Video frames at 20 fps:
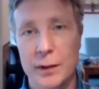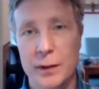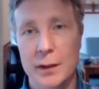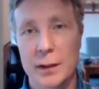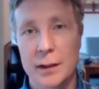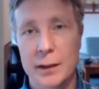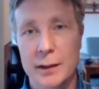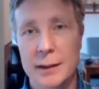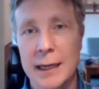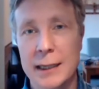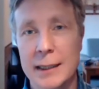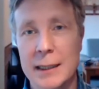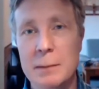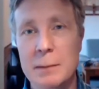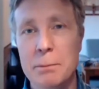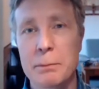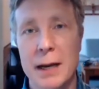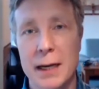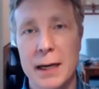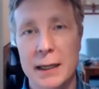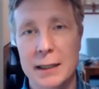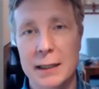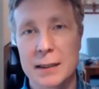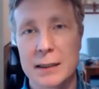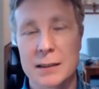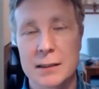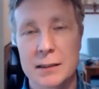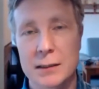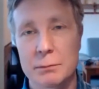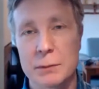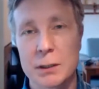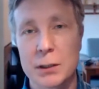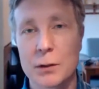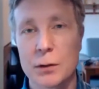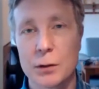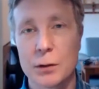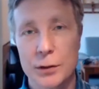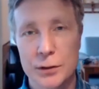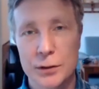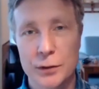that impact is
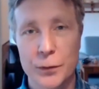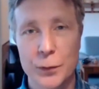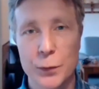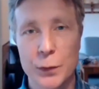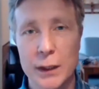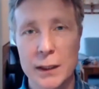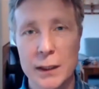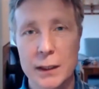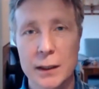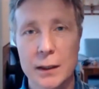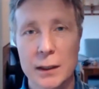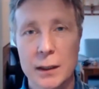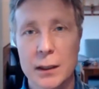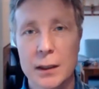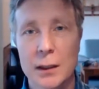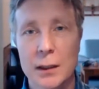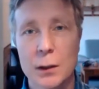because of we